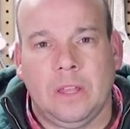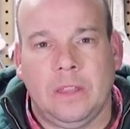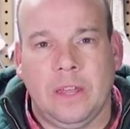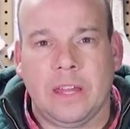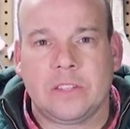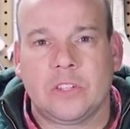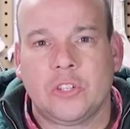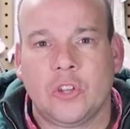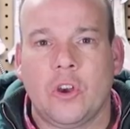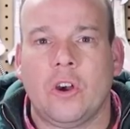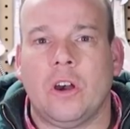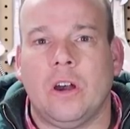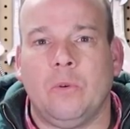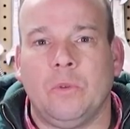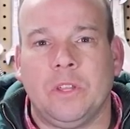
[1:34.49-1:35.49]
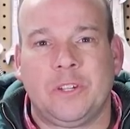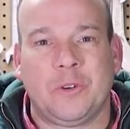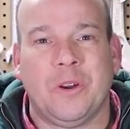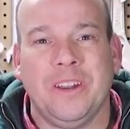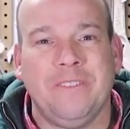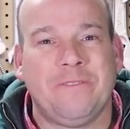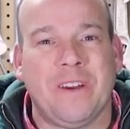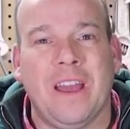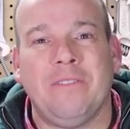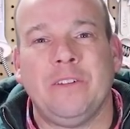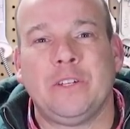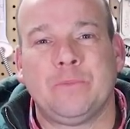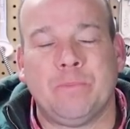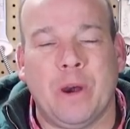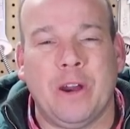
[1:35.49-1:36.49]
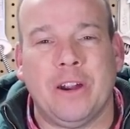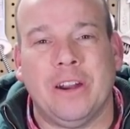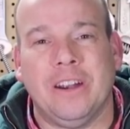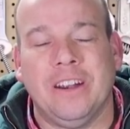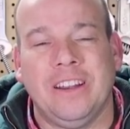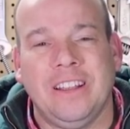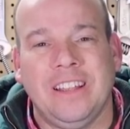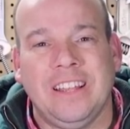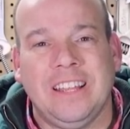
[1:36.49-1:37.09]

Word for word: that saw with a 25 inch bar,